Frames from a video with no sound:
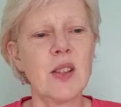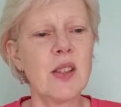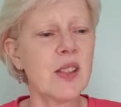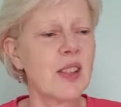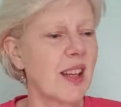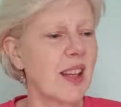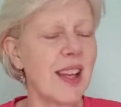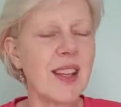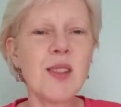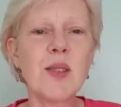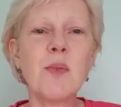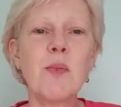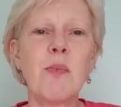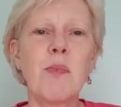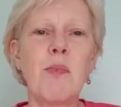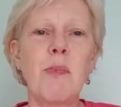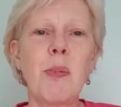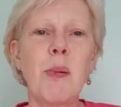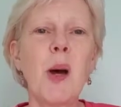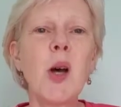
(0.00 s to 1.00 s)
Just get
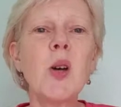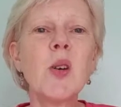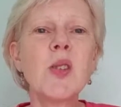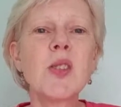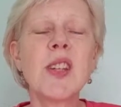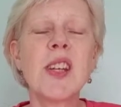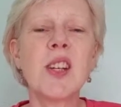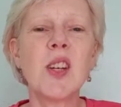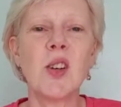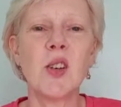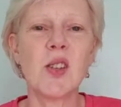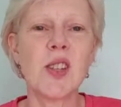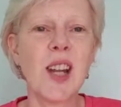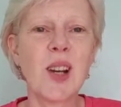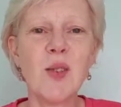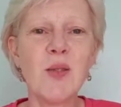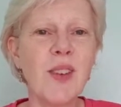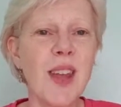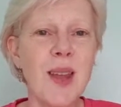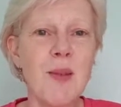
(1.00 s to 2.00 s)
some post-it
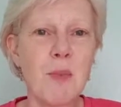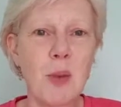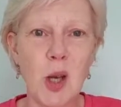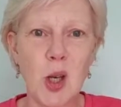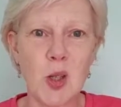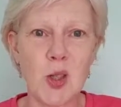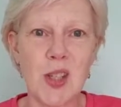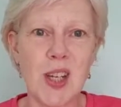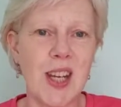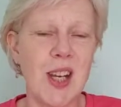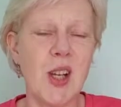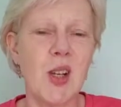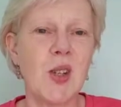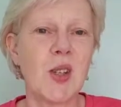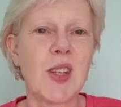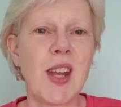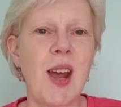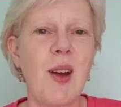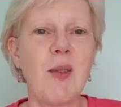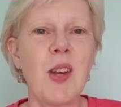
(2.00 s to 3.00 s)
notes. I love getting post-it
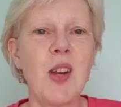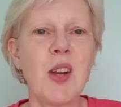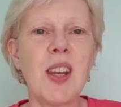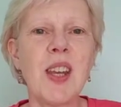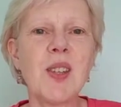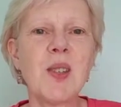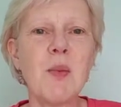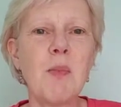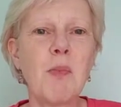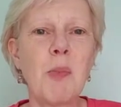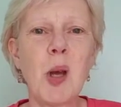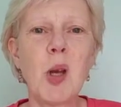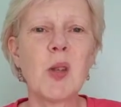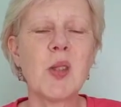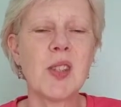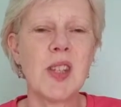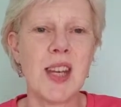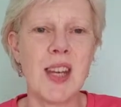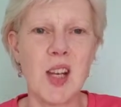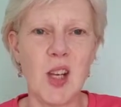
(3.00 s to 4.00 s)
notes out. You know, get some
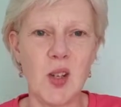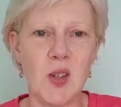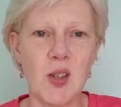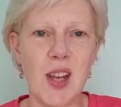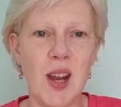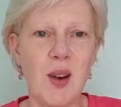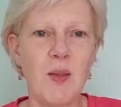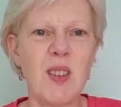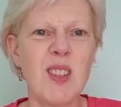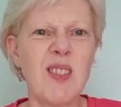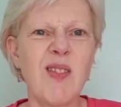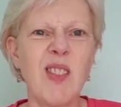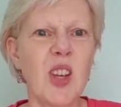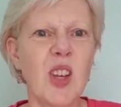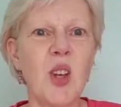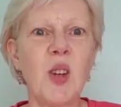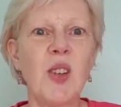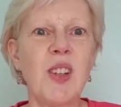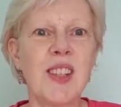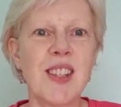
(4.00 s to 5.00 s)
post-it notes out with
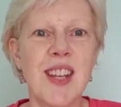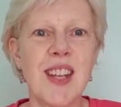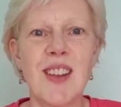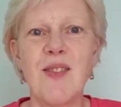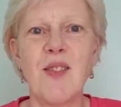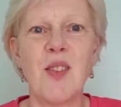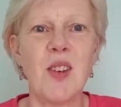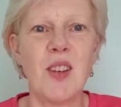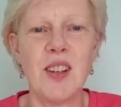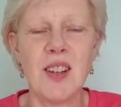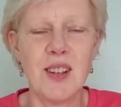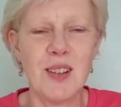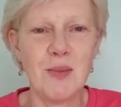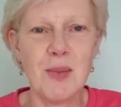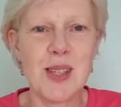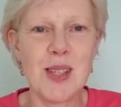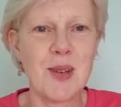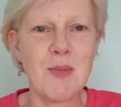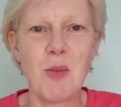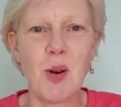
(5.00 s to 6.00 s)
different colours even.
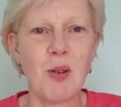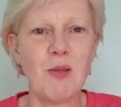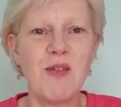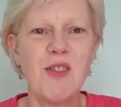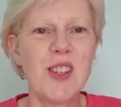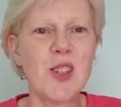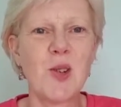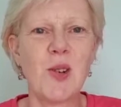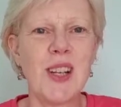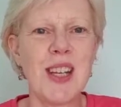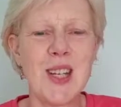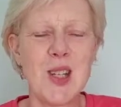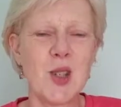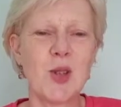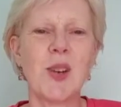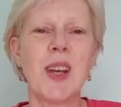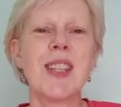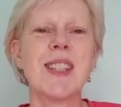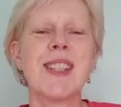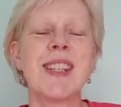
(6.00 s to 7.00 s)
Makes it more visually
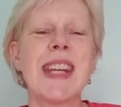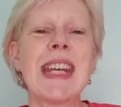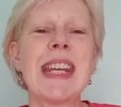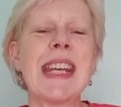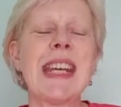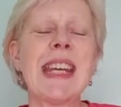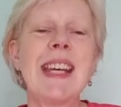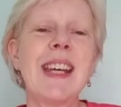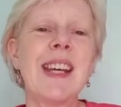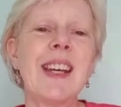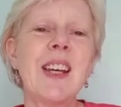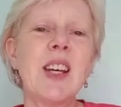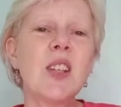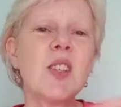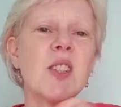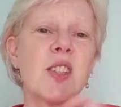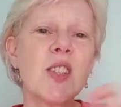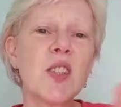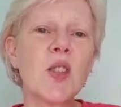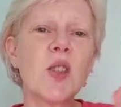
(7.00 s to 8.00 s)
interesting.
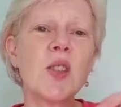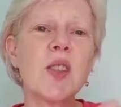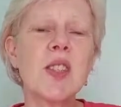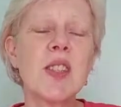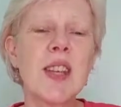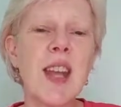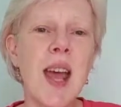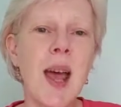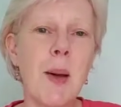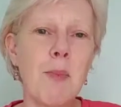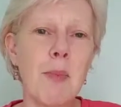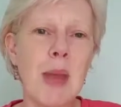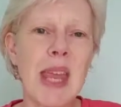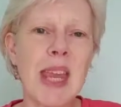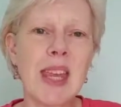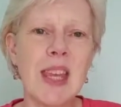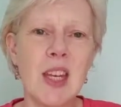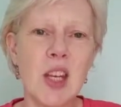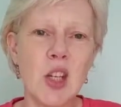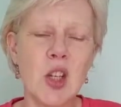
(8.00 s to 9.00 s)
And just start
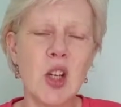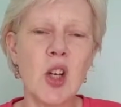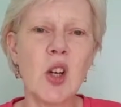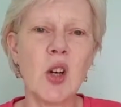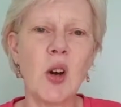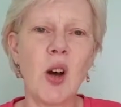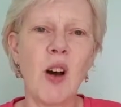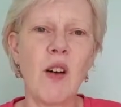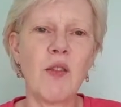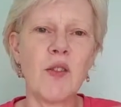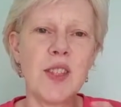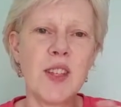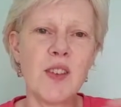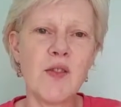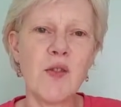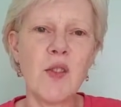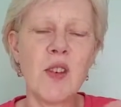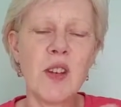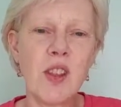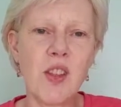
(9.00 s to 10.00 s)
making a note of
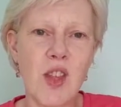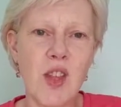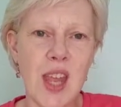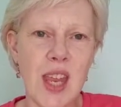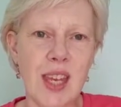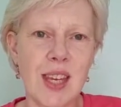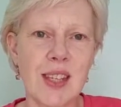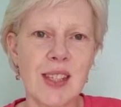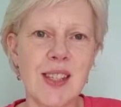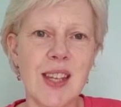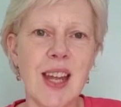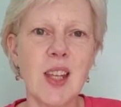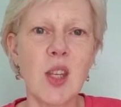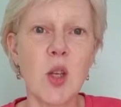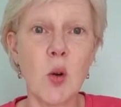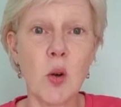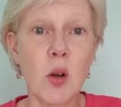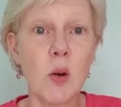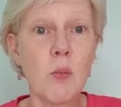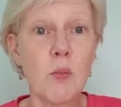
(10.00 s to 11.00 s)
different things
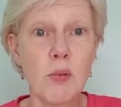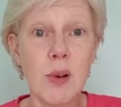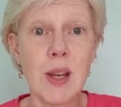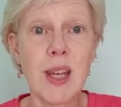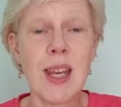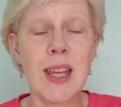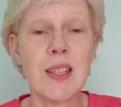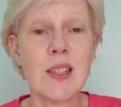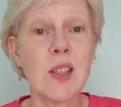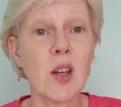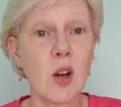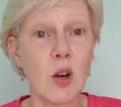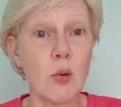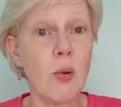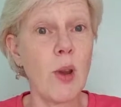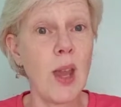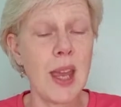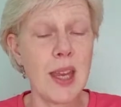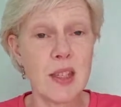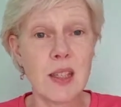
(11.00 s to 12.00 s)
that you can bring in to
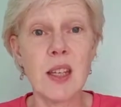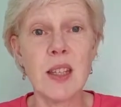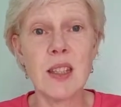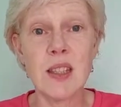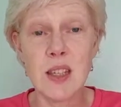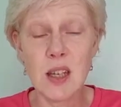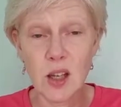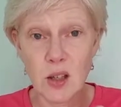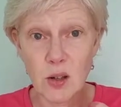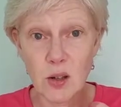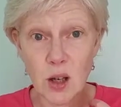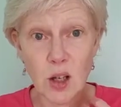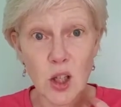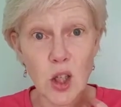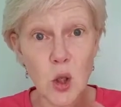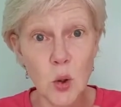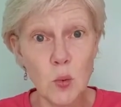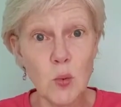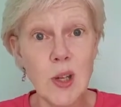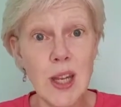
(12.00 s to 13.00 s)
create
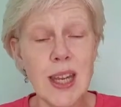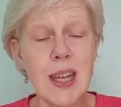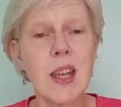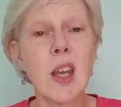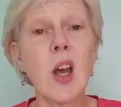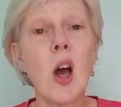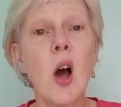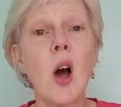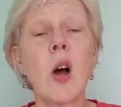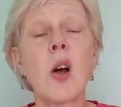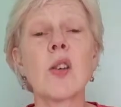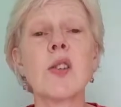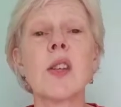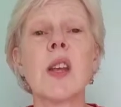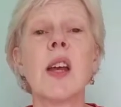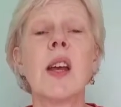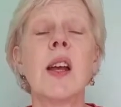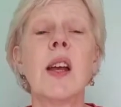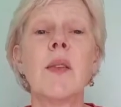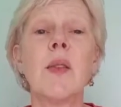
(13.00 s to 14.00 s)
a unique
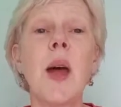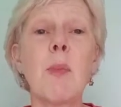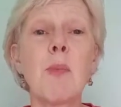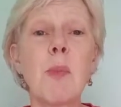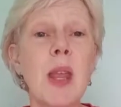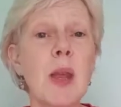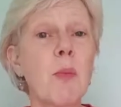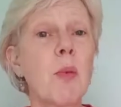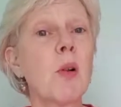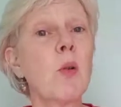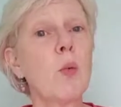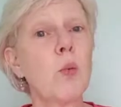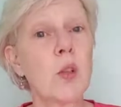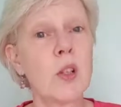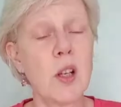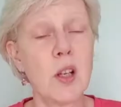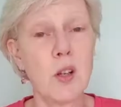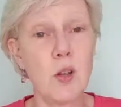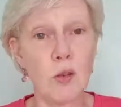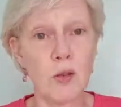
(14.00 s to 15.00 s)
course that people
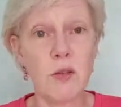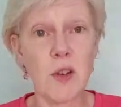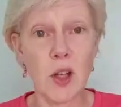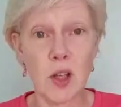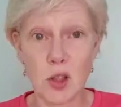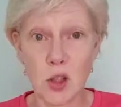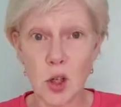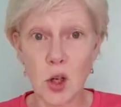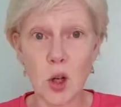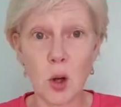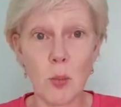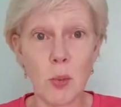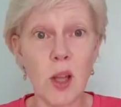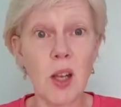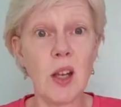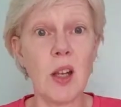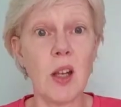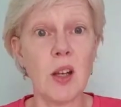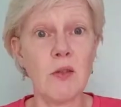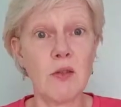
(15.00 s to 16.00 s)
would love to
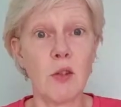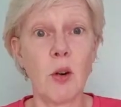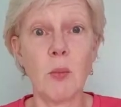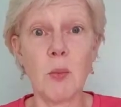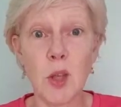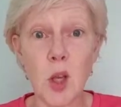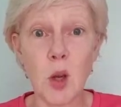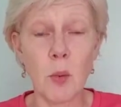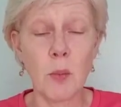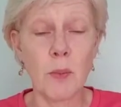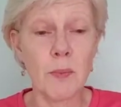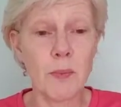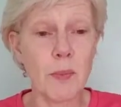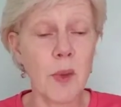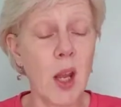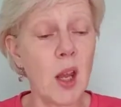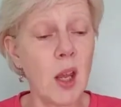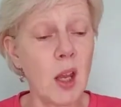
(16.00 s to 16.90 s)
come and learn from you.